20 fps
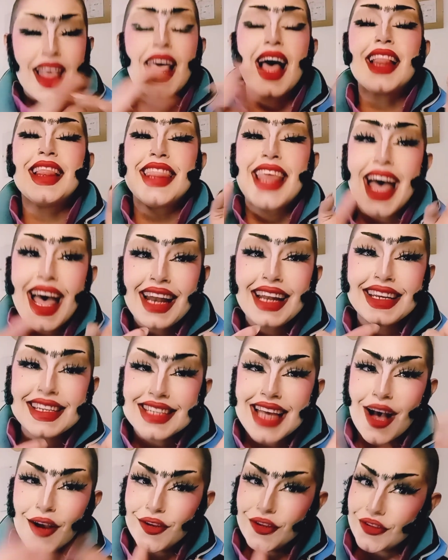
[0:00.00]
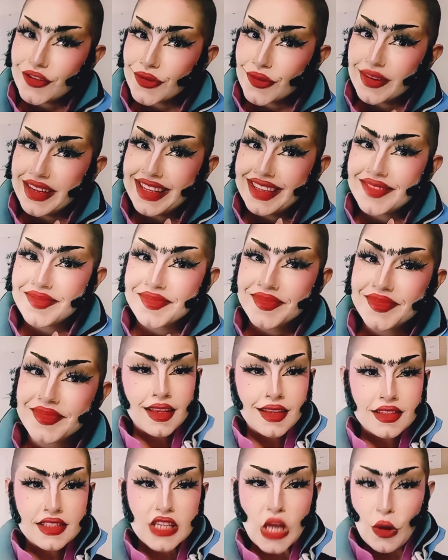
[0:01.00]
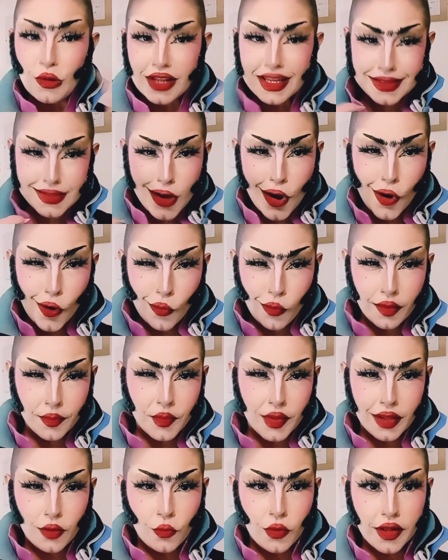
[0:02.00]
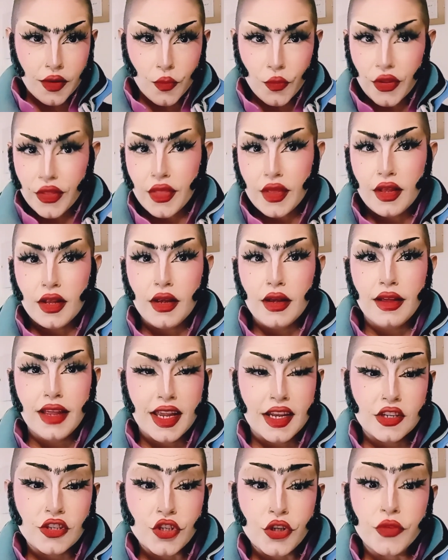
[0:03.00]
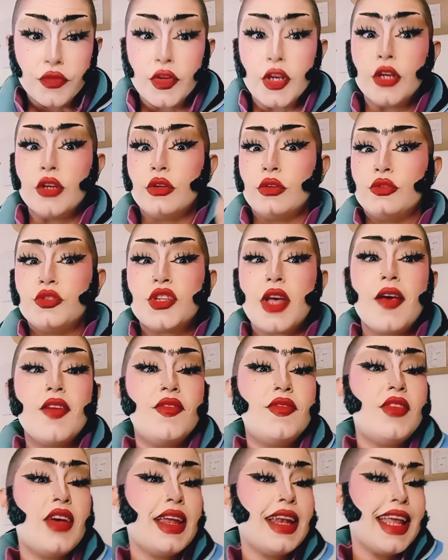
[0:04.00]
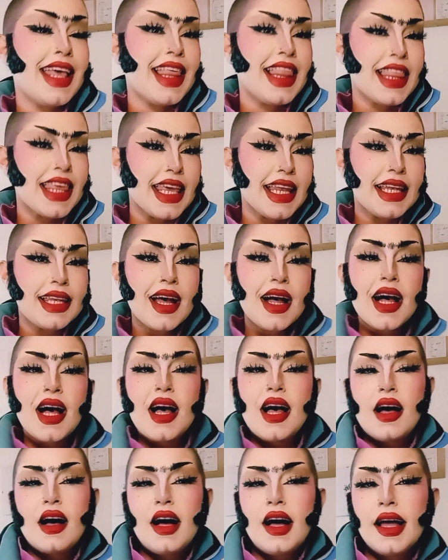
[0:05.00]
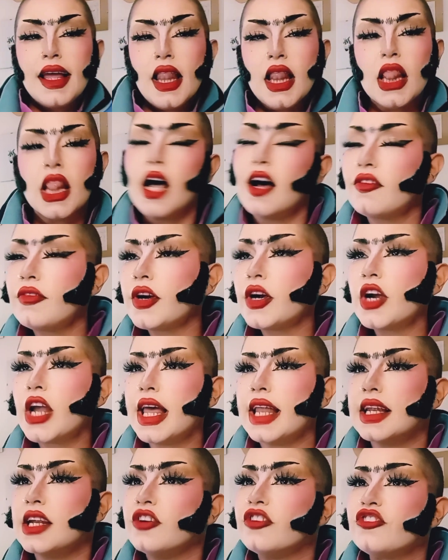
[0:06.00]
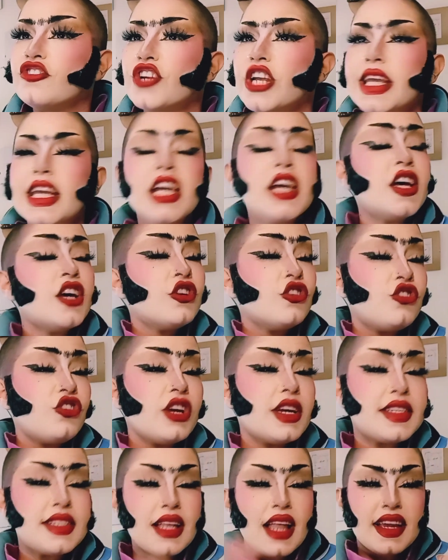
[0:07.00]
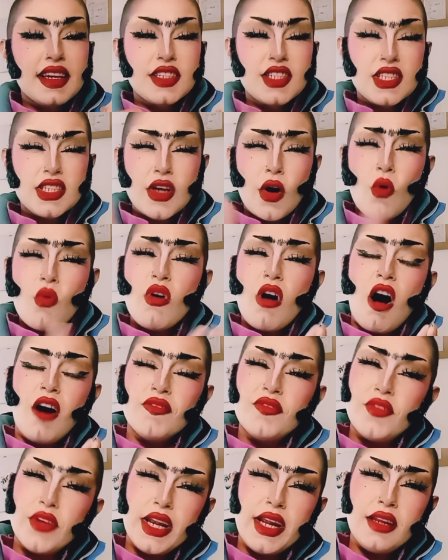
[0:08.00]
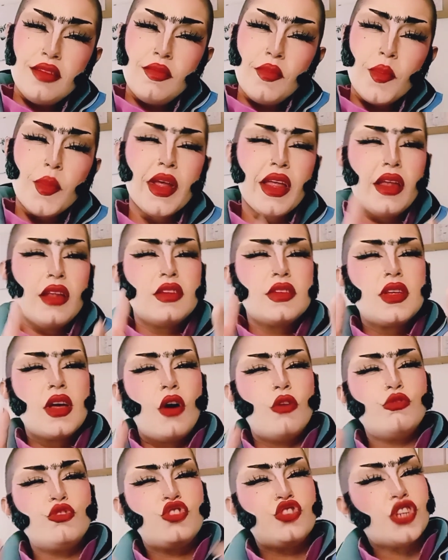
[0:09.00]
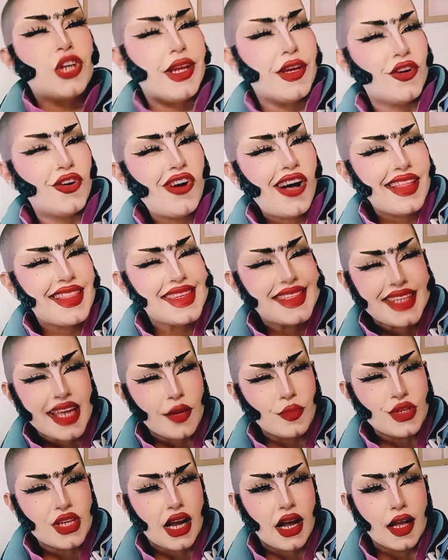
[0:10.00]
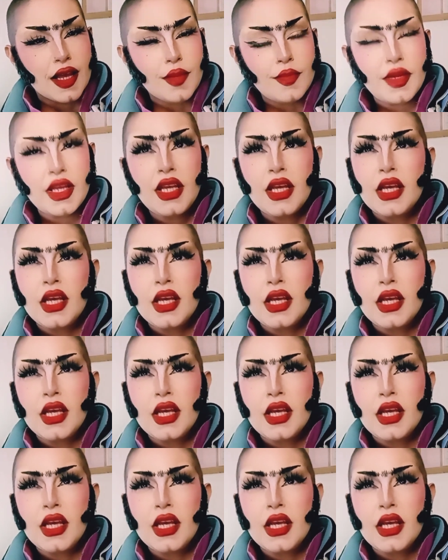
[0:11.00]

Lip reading: that is how you do it. So let's go one by one with the interviews. Venerita, I love her energy. She's like so confident, but so chill at the same time.